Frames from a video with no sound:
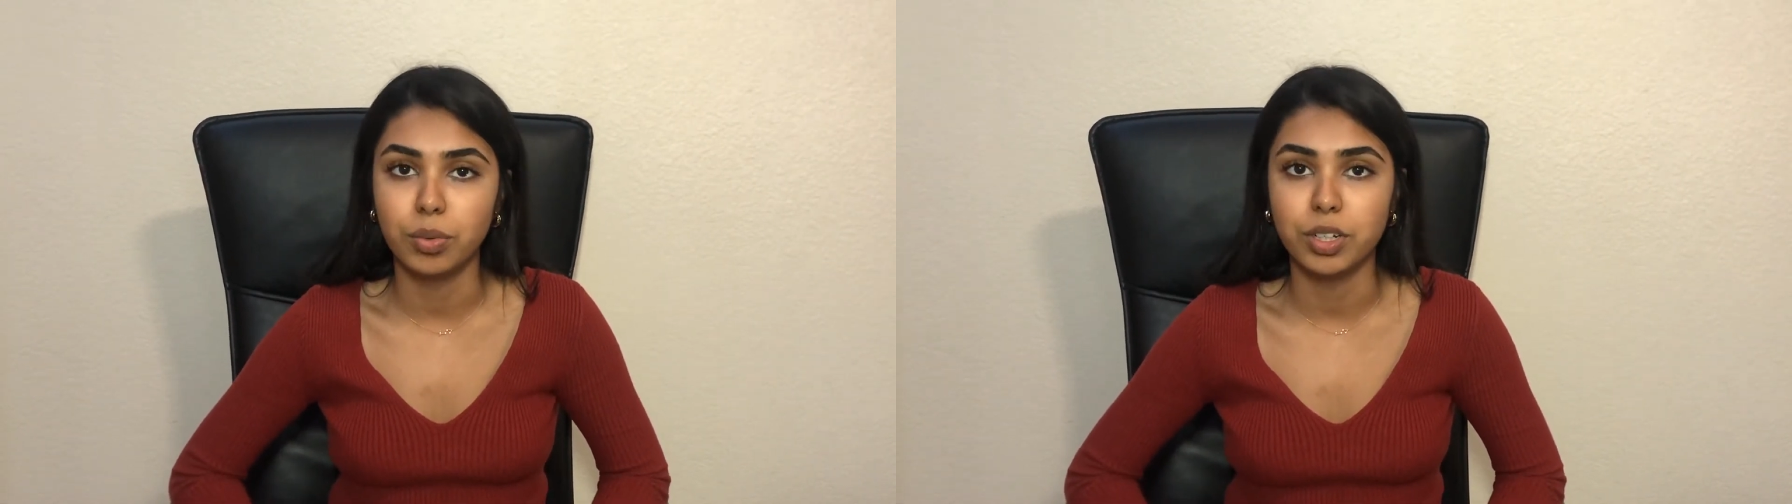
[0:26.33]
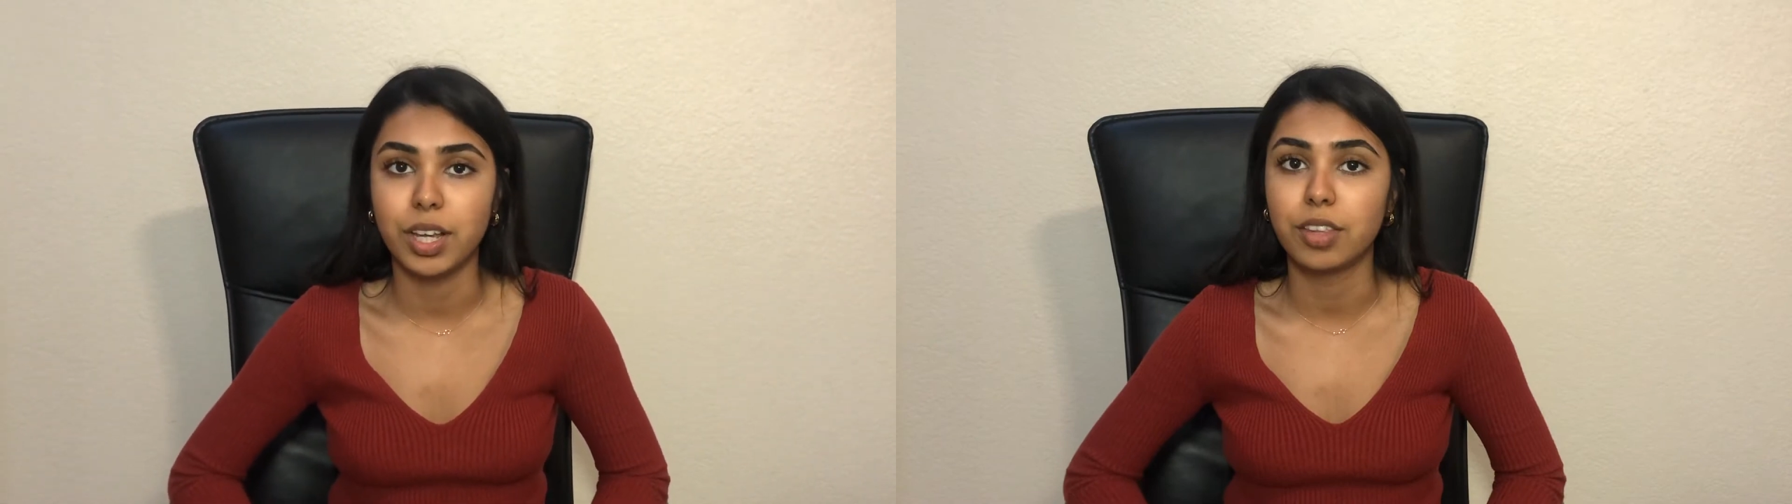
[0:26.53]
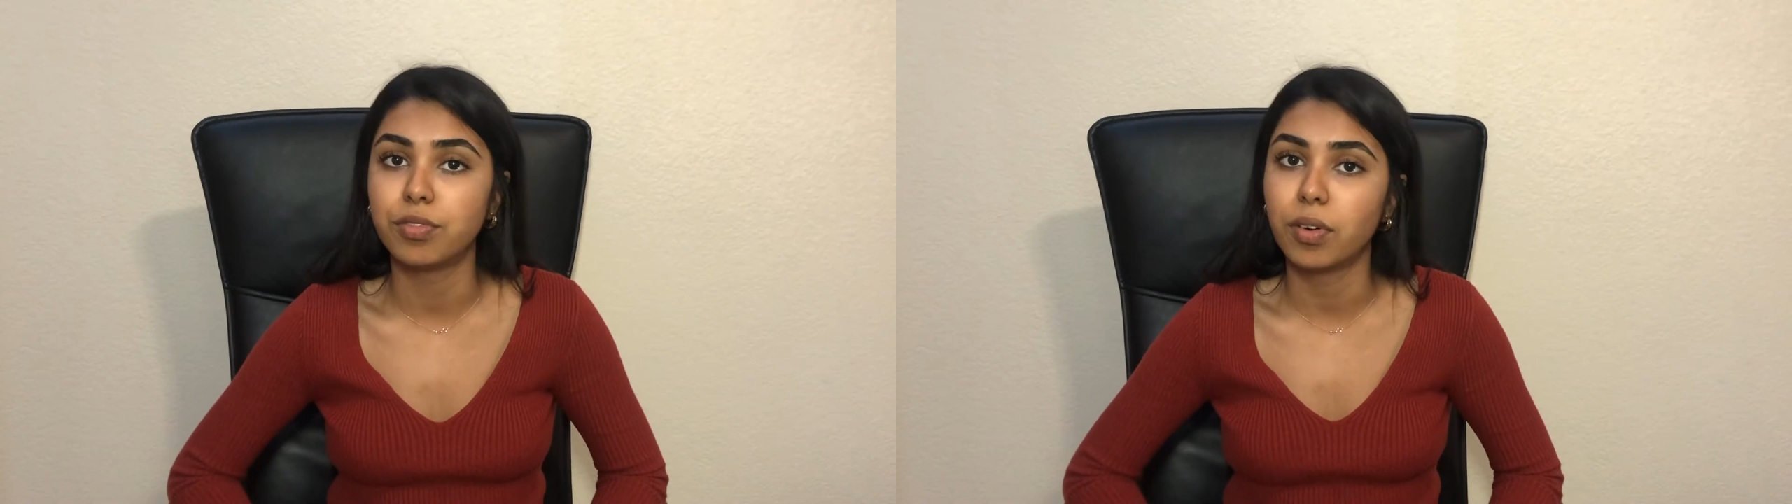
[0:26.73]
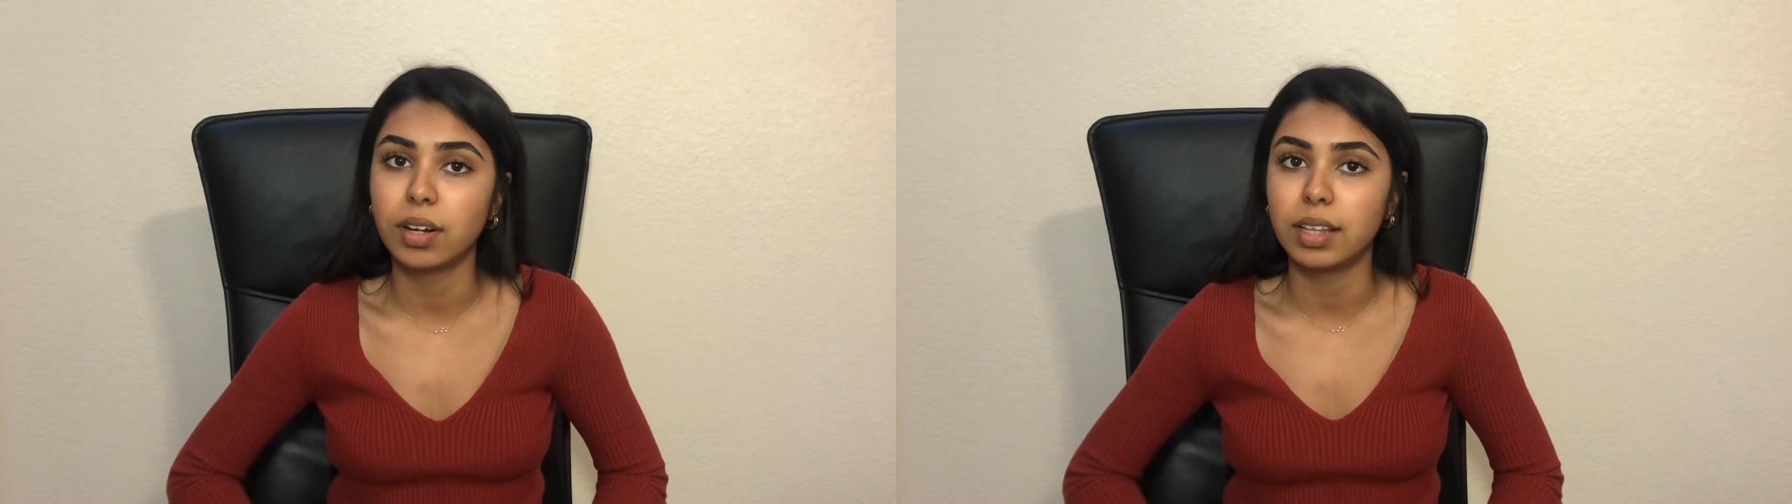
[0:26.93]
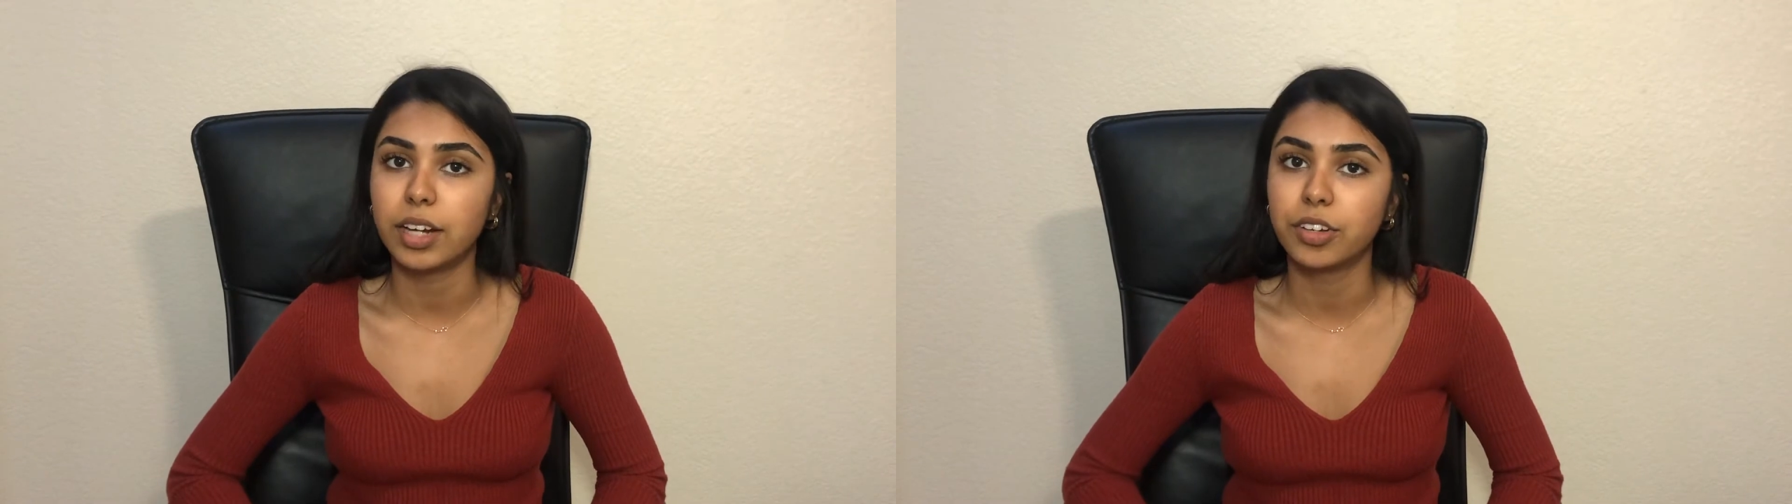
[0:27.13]
which has 4
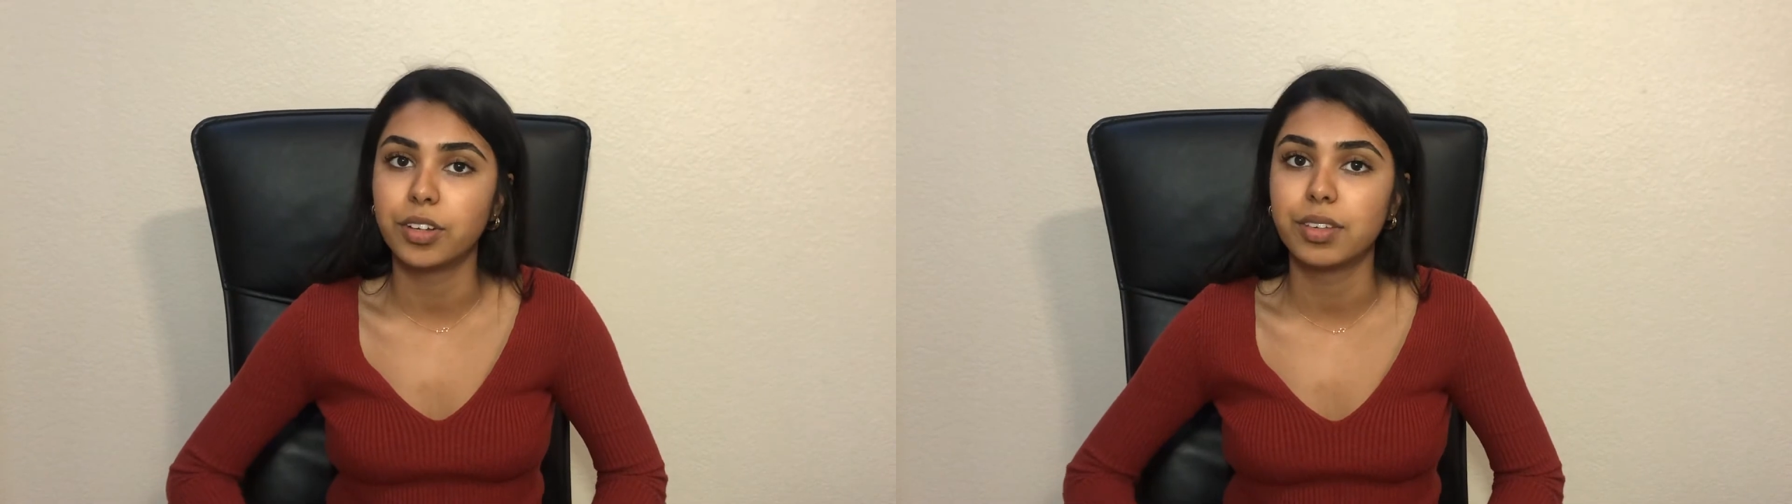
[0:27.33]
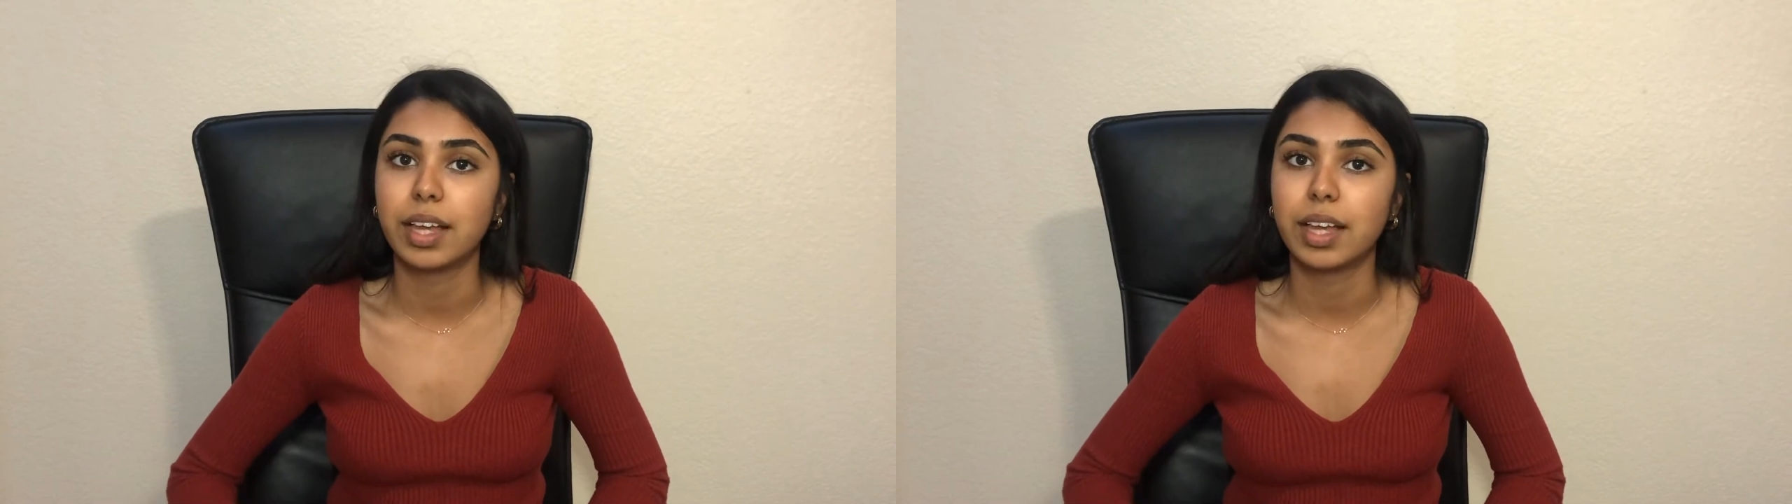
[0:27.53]
electrodes